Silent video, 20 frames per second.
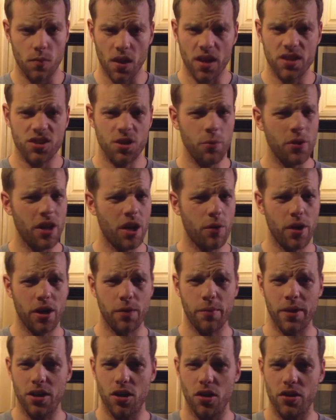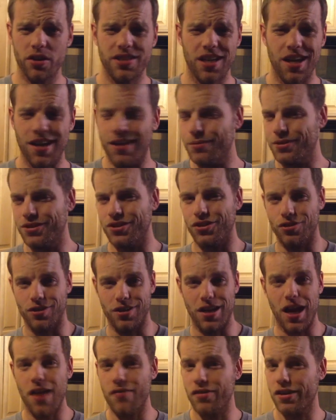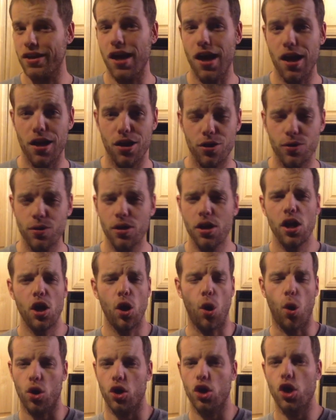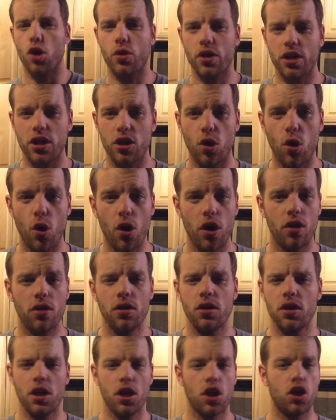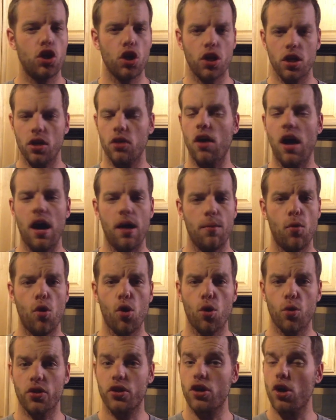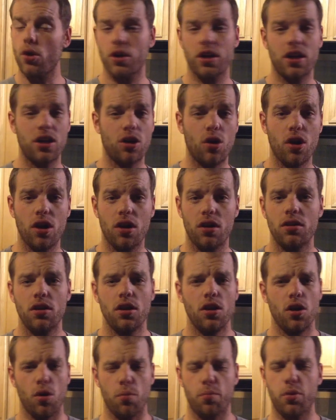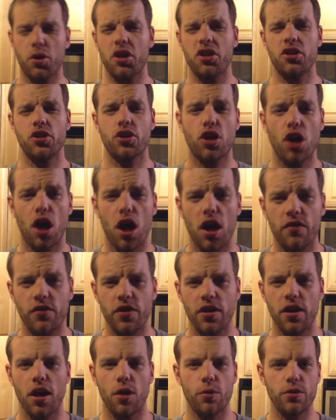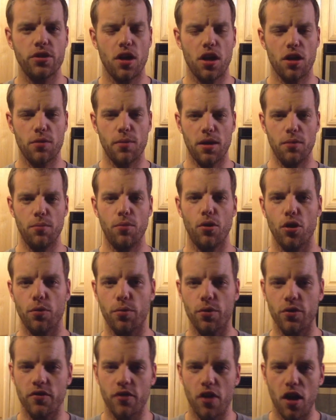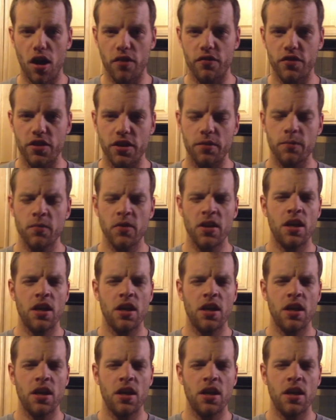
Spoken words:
something I recommend all the time is either an avocado or coconut oil. Cook a lot more with coconut oil, or put it in your coffee like we talked about in Bulletproof Coffee.